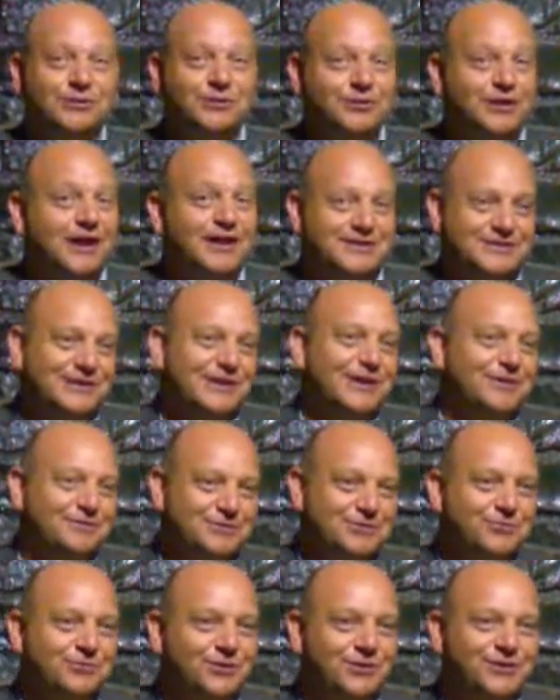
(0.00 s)
you don't actually
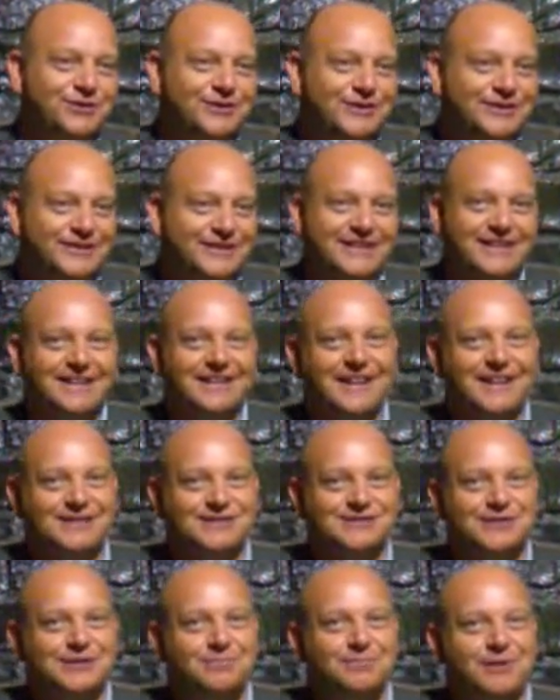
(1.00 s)
have to walk on it, you can
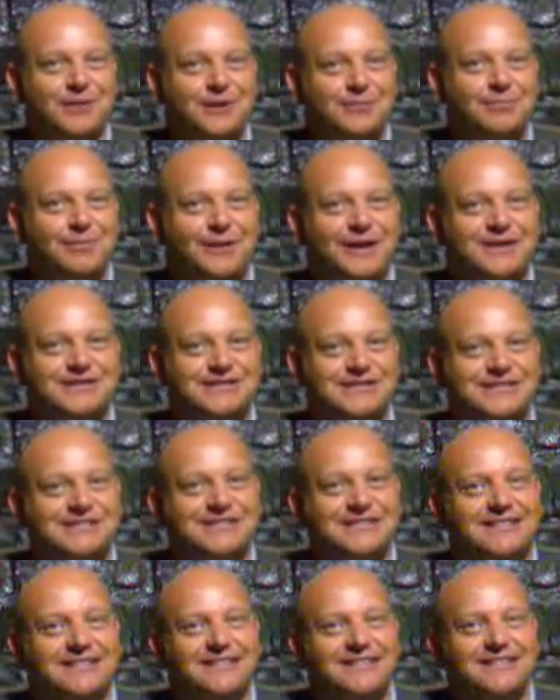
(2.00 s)
actually bypass
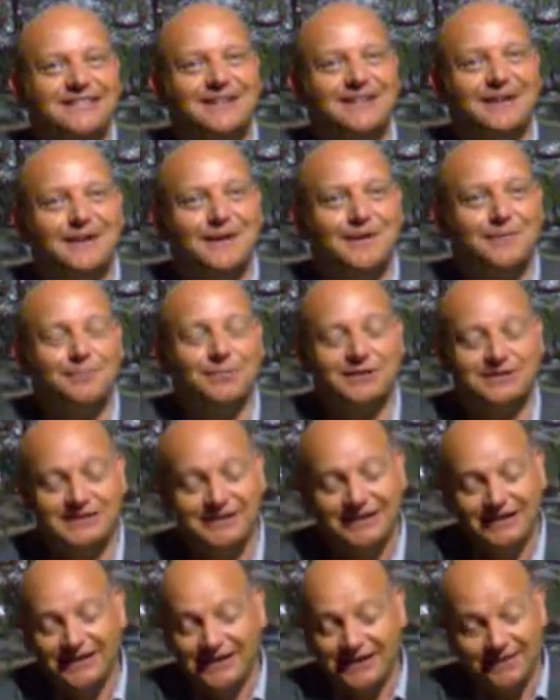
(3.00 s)
it.
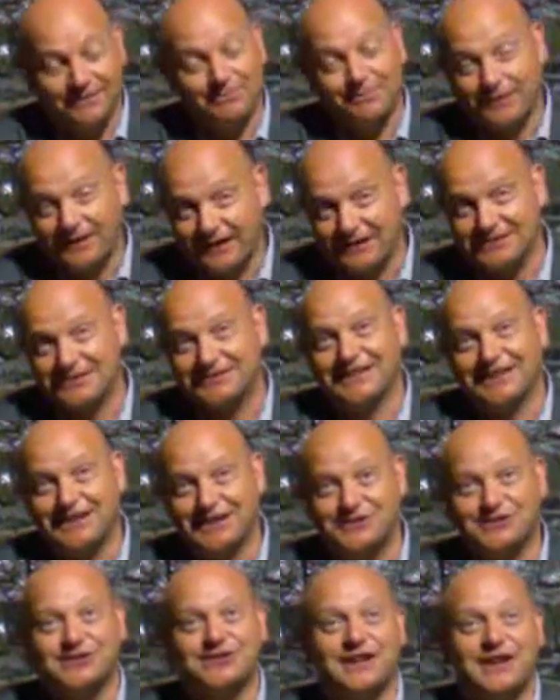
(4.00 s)
But, as I
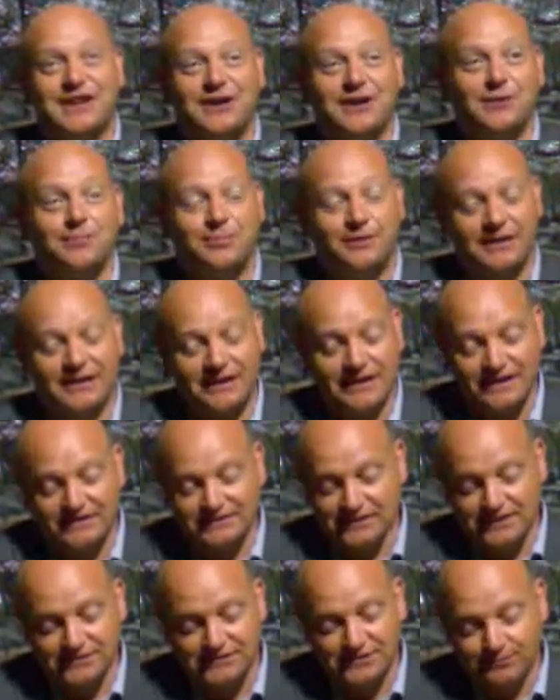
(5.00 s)
say, it's scary, but
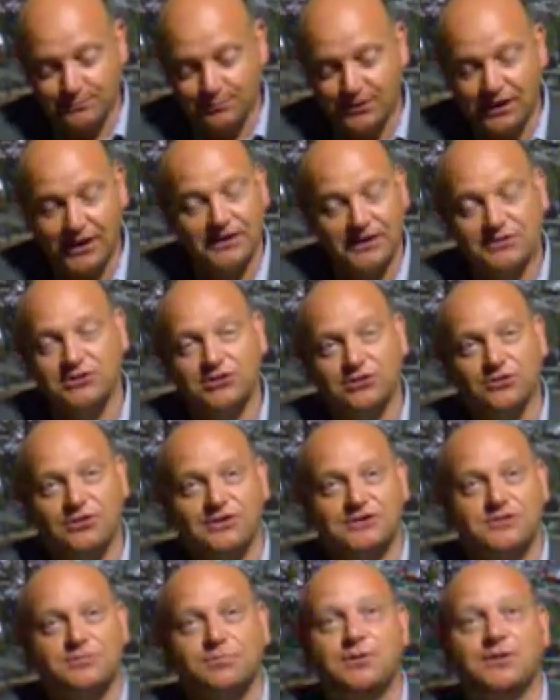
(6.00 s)
it's a brand
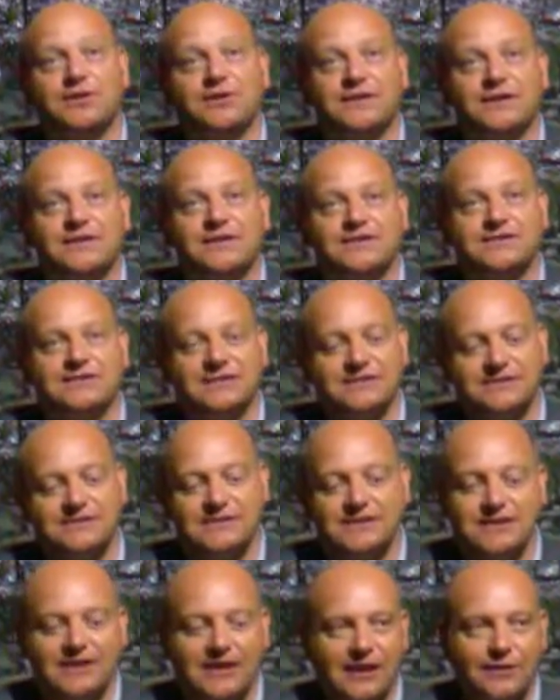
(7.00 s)
new experience,
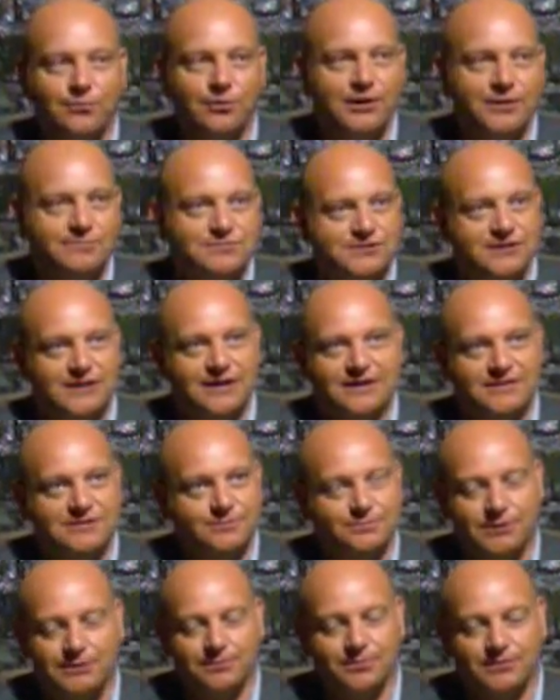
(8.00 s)
and what I'm saying
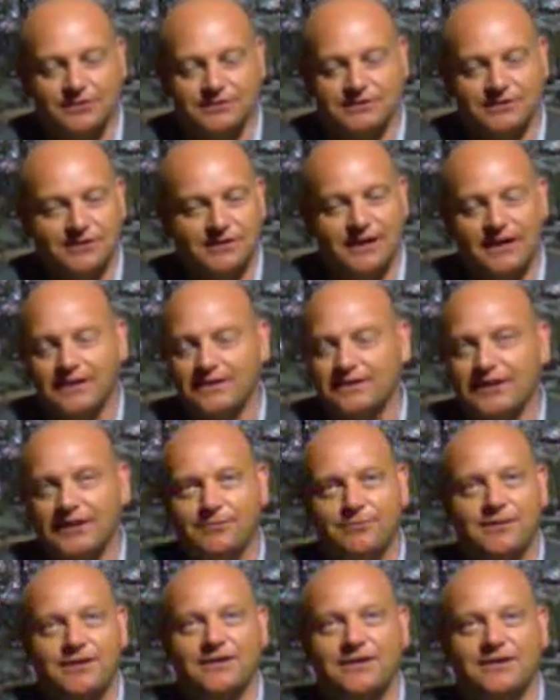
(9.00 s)
to people is, like, I
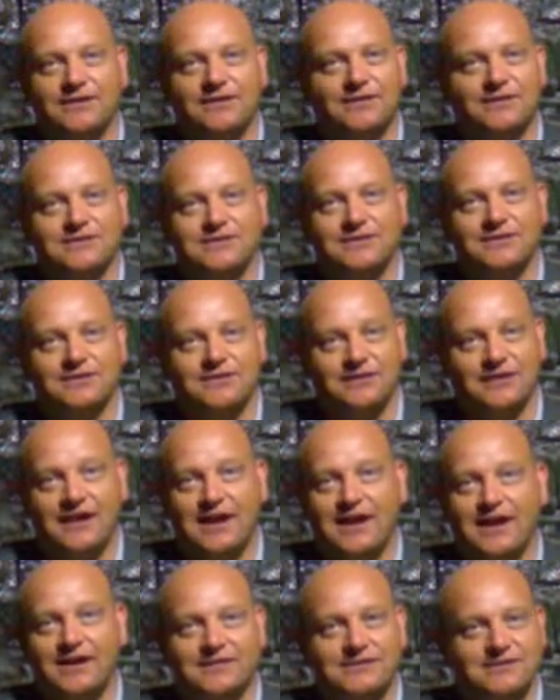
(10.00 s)
came here as a little
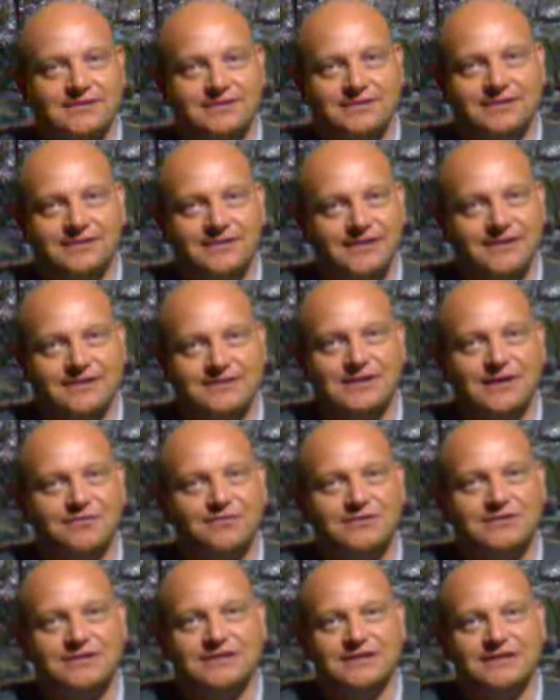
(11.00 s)
lad in the late
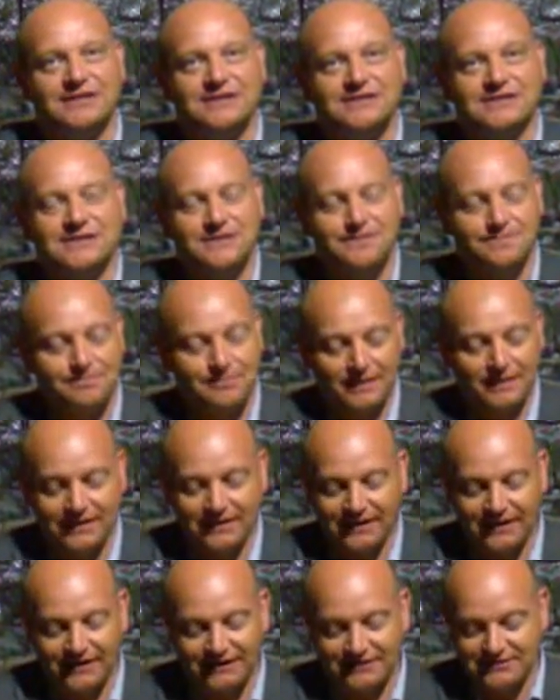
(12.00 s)
70s,
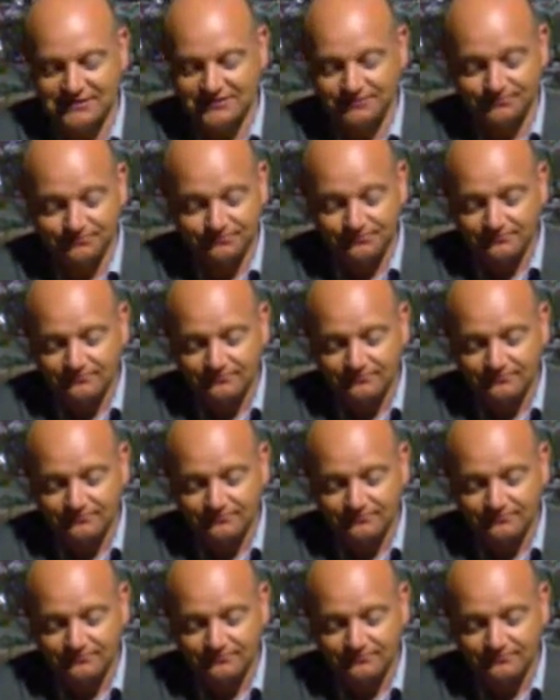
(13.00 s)
and